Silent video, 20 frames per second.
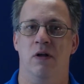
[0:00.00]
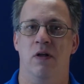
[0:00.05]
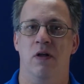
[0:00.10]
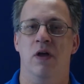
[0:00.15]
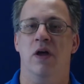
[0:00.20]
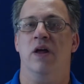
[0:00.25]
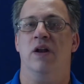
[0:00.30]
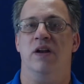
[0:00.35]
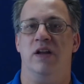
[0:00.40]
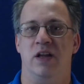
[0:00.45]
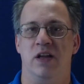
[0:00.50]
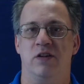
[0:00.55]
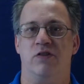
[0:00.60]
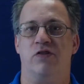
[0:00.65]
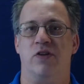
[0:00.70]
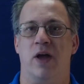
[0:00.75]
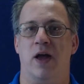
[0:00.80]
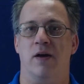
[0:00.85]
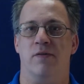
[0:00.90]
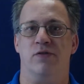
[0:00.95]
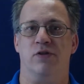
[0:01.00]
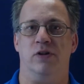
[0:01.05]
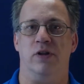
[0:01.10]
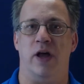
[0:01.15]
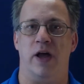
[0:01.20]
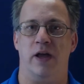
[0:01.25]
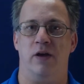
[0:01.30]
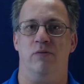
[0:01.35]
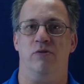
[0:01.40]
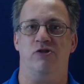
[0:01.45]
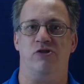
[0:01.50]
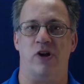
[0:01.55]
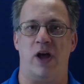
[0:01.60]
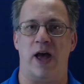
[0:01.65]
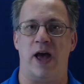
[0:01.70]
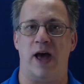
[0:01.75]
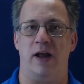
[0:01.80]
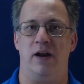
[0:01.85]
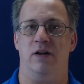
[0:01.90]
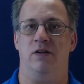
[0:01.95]
needs to have the language
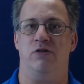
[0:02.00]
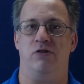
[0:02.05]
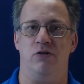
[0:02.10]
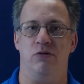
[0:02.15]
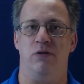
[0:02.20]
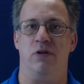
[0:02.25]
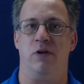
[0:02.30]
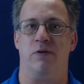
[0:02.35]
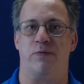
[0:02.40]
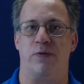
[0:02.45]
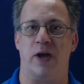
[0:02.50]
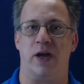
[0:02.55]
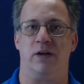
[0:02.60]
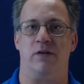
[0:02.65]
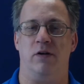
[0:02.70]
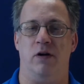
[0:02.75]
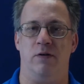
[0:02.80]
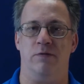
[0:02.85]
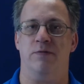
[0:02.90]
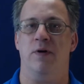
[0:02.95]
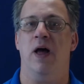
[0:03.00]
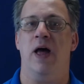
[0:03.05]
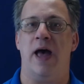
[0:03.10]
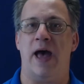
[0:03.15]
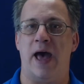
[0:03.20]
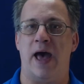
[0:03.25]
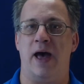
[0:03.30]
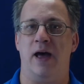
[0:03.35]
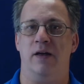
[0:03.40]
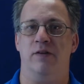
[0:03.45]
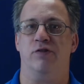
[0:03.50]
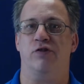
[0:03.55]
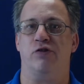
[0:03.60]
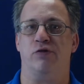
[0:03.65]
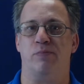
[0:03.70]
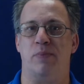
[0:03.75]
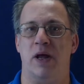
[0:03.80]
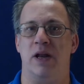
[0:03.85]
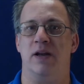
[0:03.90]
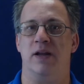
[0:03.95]
added to the effect of, as
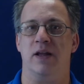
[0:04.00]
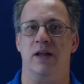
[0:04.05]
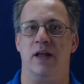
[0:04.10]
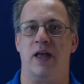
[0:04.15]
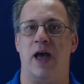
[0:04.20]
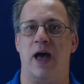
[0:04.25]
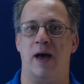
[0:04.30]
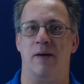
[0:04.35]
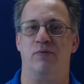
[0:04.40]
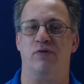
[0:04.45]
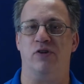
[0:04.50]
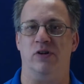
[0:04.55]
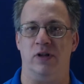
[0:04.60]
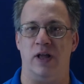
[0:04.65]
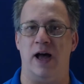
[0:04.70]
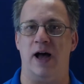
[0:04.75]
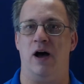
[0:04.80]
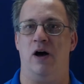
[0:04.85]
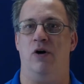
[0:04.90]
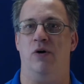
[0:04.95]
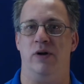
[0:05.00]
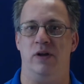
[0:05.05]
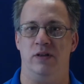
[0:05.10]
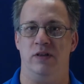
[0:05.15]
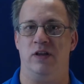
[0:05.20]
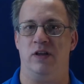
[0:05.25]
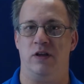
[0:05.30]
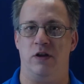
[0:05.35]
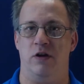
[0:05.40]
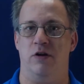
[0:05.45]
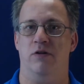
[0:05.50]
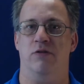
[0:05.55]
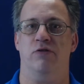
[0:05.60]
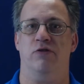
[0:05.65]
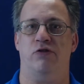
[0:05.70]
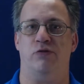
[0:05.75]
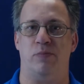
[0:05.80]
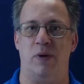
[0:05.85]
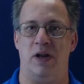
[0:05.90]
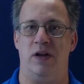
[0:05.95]
spending caps allow in the year the
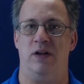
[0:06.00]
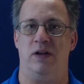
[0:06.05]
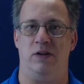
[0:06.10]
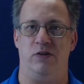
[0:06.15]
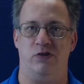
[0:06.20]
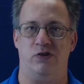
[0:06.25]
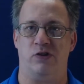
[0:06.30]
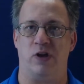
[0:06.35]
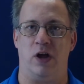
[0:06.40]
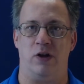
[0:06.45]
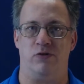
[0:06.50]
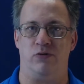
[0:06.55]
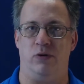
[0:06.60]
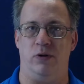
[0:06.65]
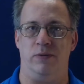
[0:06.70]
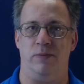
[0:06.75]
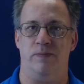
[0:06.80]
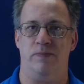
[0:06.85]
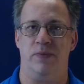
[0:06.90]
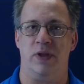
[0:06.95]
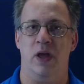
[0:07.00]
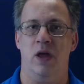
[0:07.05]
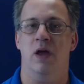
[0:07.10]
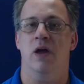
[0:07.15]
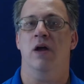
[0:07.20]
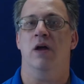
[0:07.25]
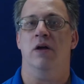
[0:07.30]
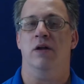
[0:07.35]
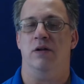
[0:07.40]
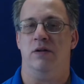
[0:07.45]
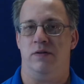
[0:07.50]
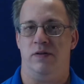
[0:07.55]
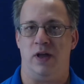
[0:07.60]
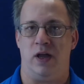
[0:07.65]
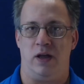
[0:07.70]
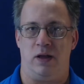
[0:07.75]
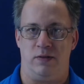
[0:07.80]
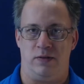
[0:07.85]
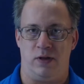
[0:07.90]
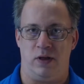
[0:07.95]
spending is scheduled.
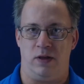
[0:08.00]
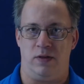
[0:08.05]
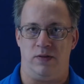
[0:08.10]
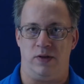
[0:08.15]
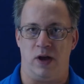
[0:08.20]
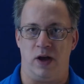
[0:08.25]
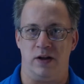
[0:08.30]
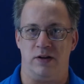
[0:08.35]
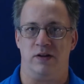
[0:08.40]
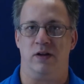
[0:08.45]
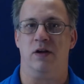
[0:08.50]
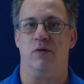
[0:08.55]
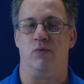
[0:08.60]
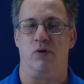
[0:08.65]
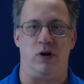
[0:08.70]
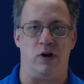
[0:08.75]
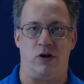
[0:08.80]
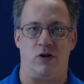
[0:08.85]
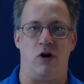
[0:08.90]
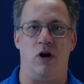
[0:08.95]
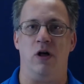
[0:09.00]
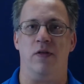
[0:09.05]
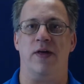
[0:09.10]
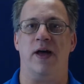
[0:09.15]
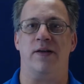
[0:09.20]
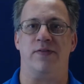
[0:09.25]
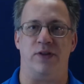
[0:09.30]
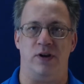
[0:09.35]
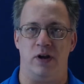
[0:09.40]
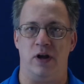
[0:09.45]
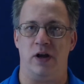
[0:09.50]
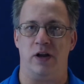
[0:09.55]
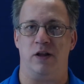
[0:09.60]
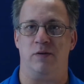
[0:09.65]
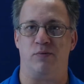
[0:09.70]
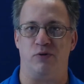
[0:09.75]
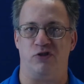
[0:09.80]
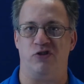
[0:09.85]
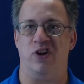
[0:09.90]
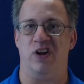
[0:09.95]
The idea, we're going to call that the
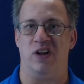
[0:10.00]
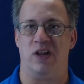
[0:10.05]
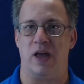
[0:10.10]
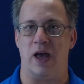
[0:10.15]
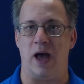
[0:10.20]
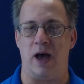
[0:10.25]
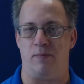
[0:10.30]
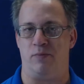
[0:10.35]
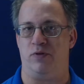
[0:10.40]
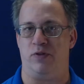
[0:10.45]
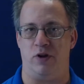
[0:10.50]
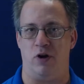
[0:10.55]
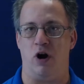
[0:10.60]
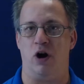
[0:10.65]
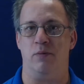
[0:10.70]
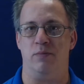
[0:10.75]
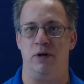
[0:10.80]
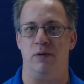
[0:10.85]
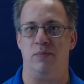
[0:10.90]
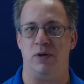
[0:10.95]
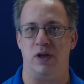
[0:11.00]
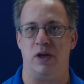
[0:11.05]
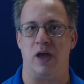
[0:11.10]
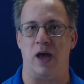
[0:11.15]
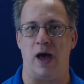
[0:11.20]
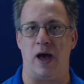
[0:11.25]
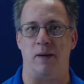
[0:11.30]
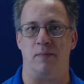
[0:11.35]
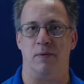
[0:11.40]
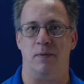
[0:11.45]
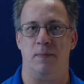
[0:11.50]
90% cap or the RBB cap.